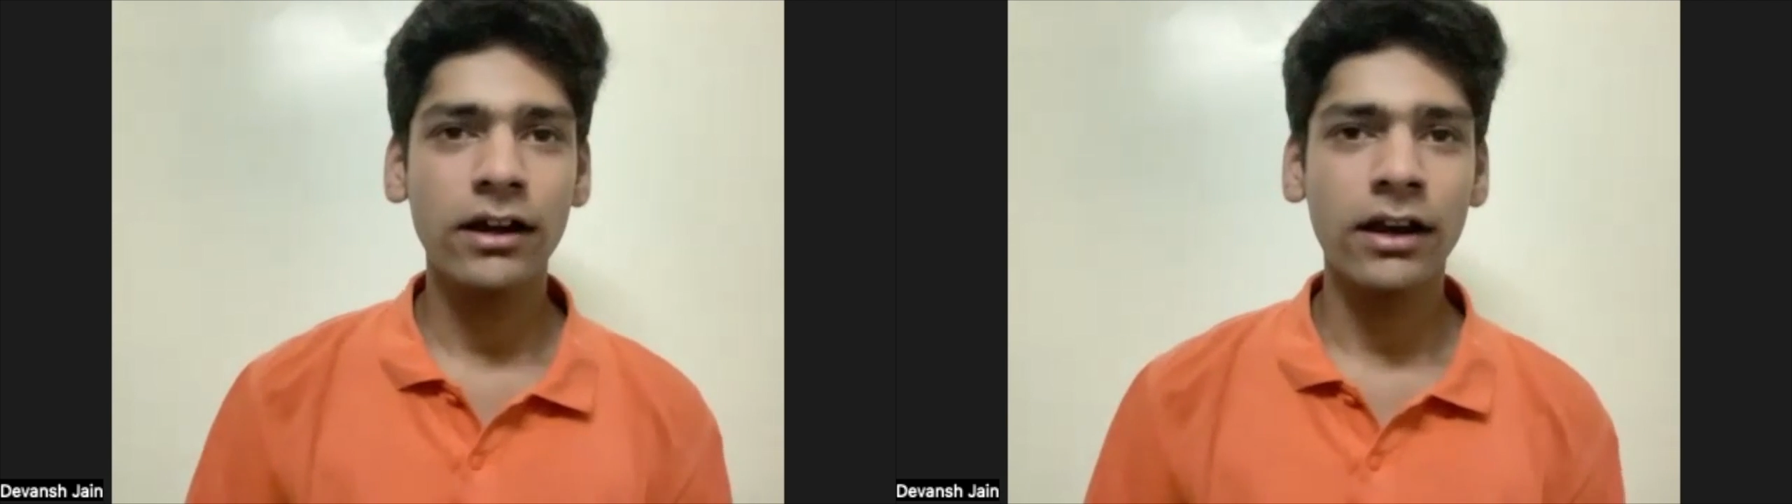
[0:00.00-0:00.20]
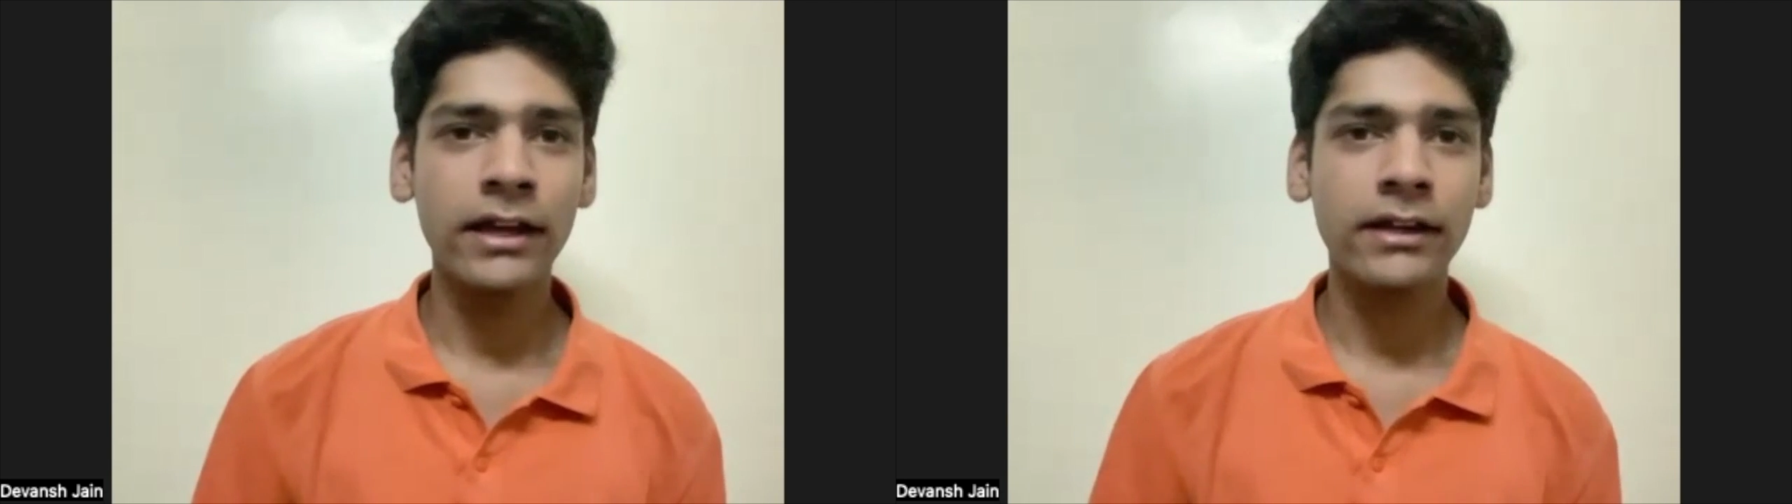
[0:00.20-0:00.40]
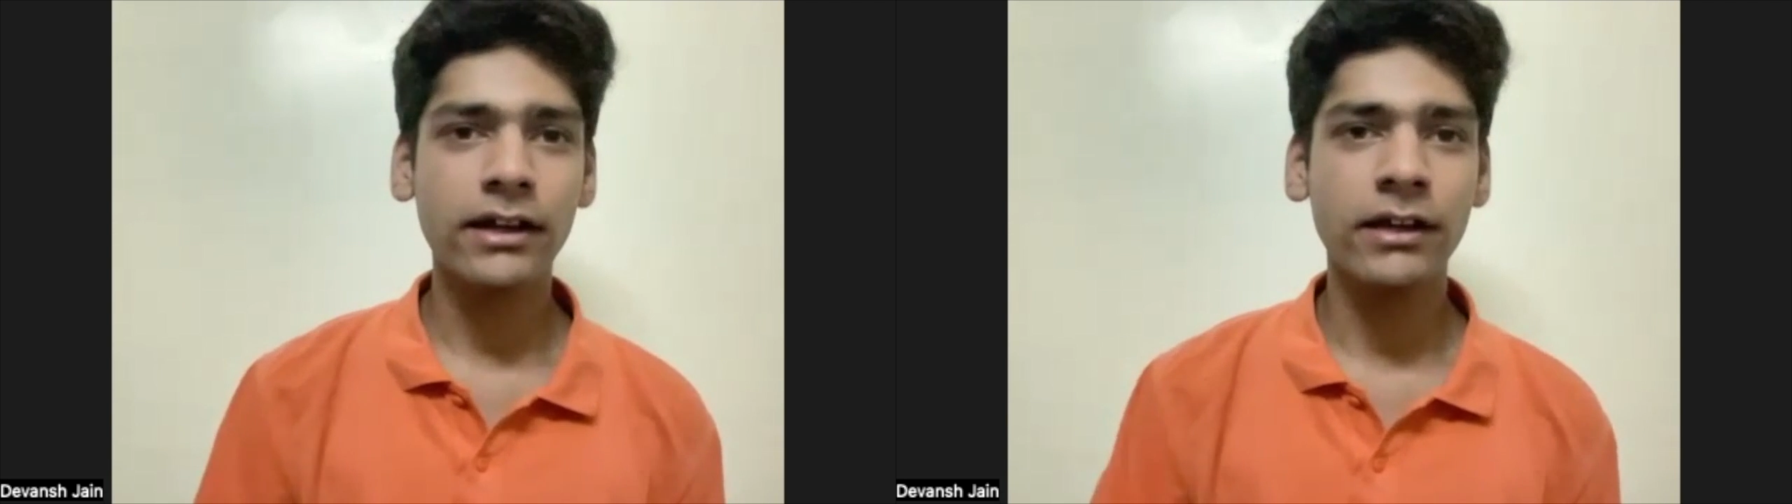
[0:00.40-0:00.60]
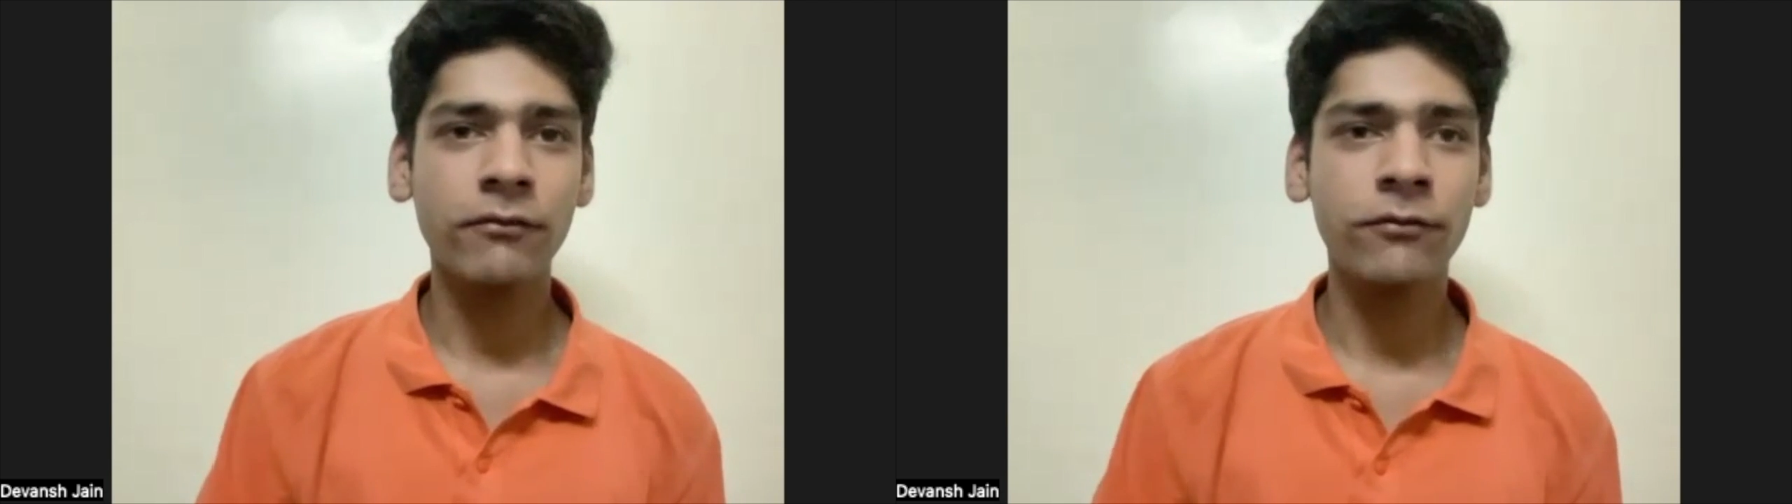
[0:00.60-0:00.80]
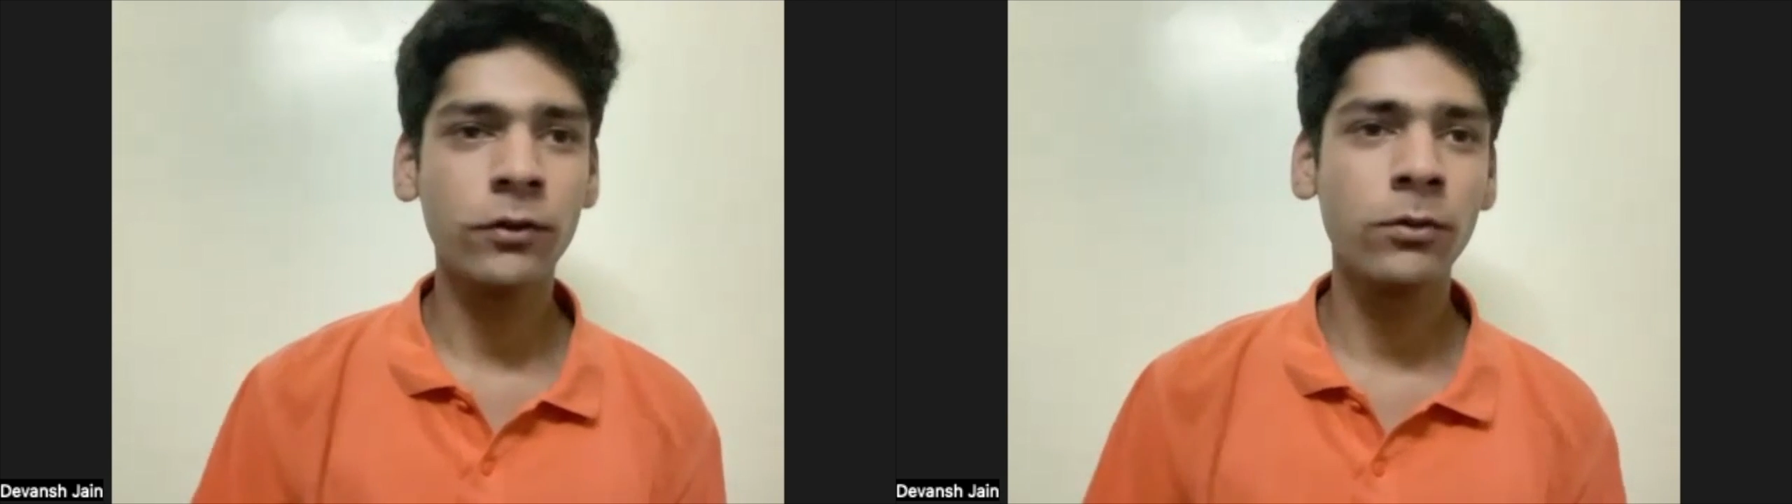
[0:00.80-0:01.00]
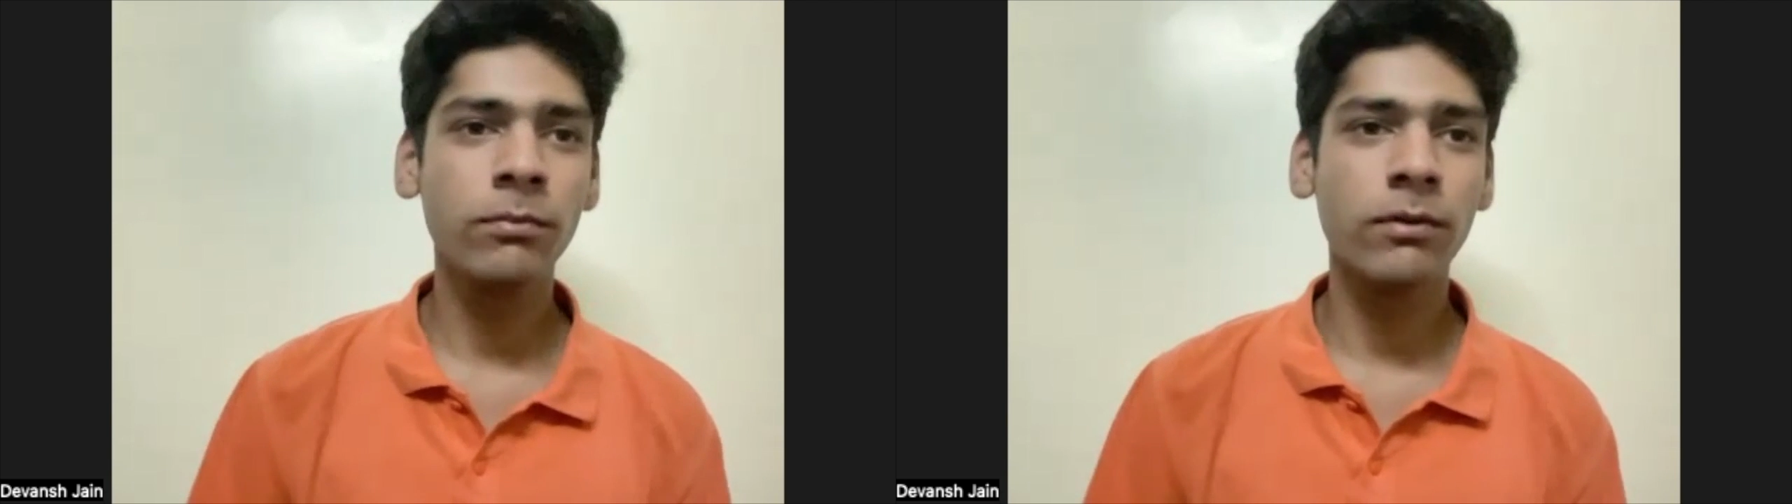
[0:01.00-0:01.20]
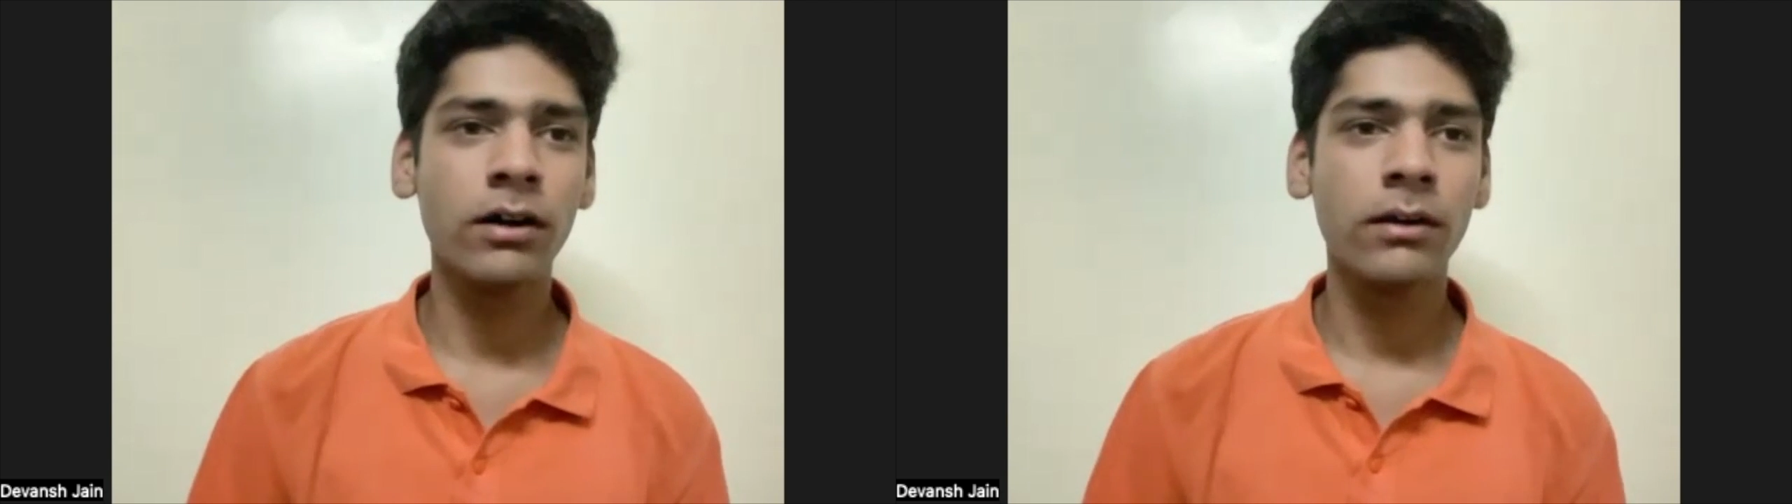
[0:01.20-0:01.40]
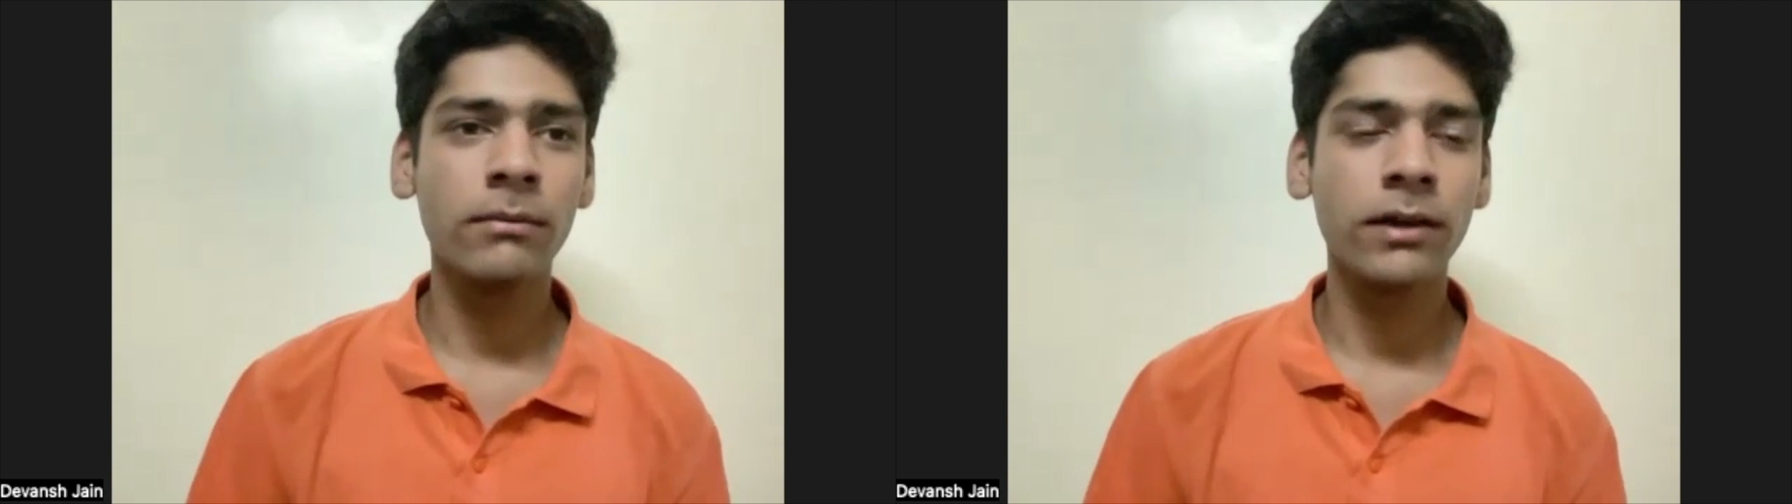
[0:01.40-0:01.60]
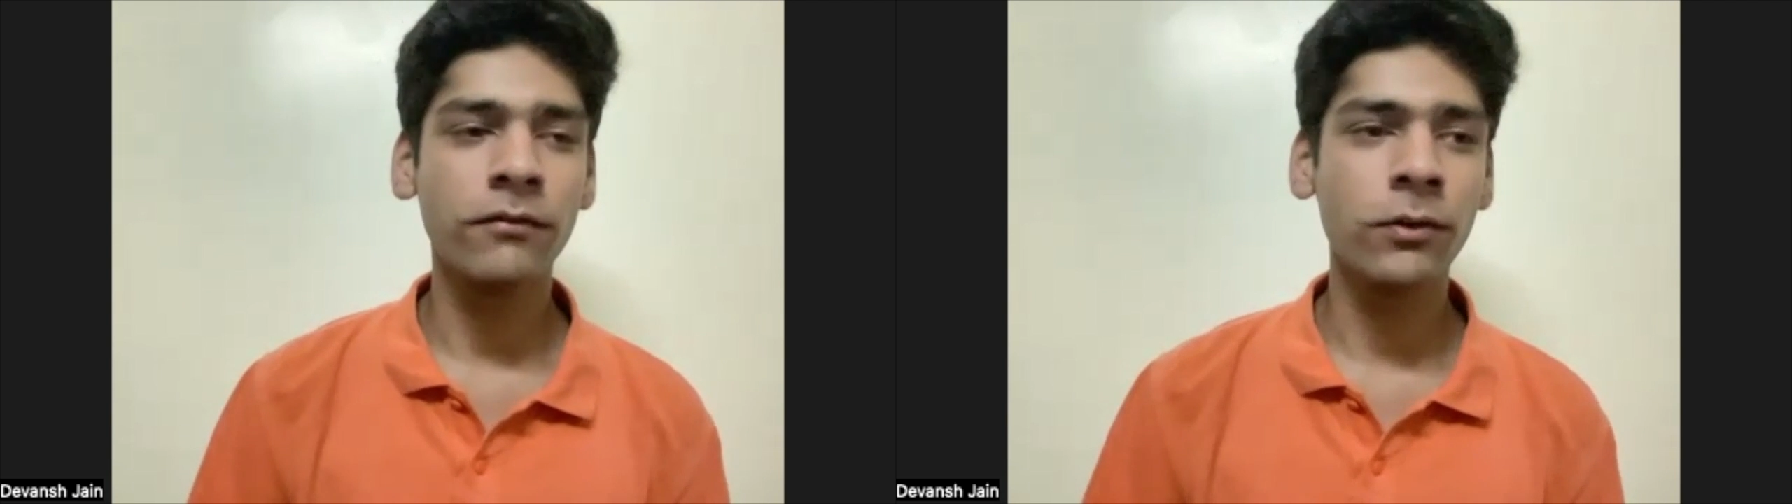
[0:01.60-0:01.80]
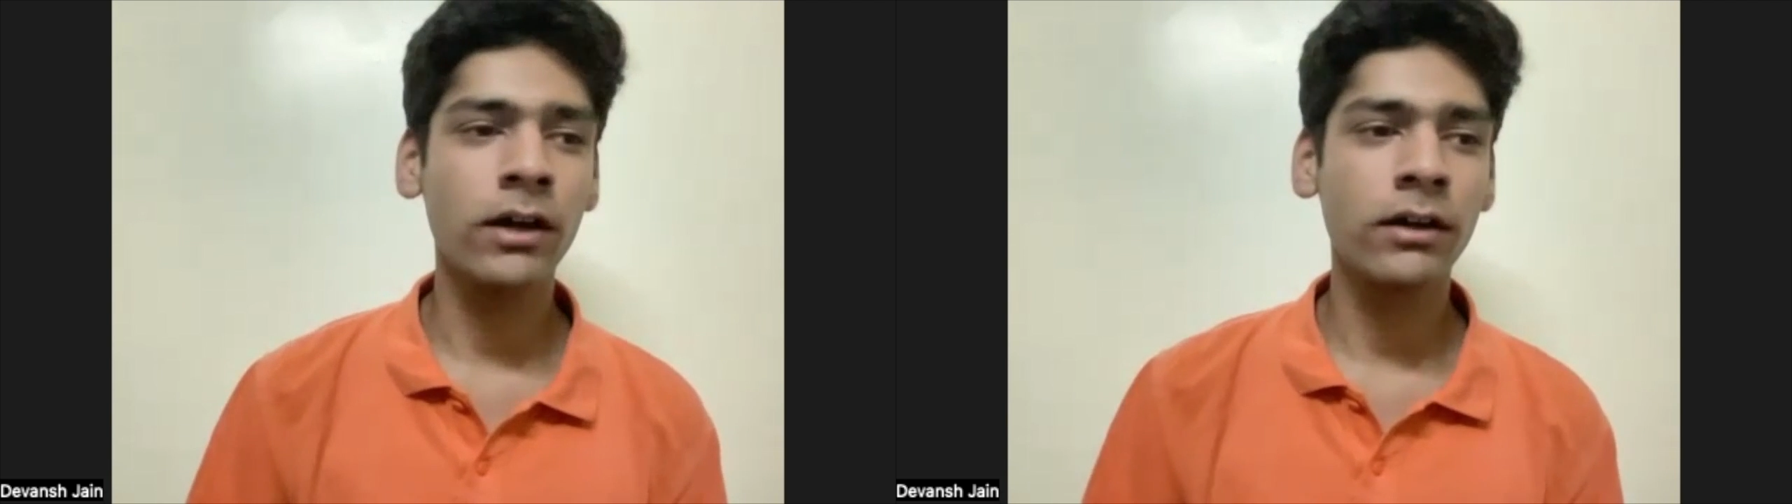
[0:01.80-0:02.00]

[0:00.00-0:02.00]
Like if you are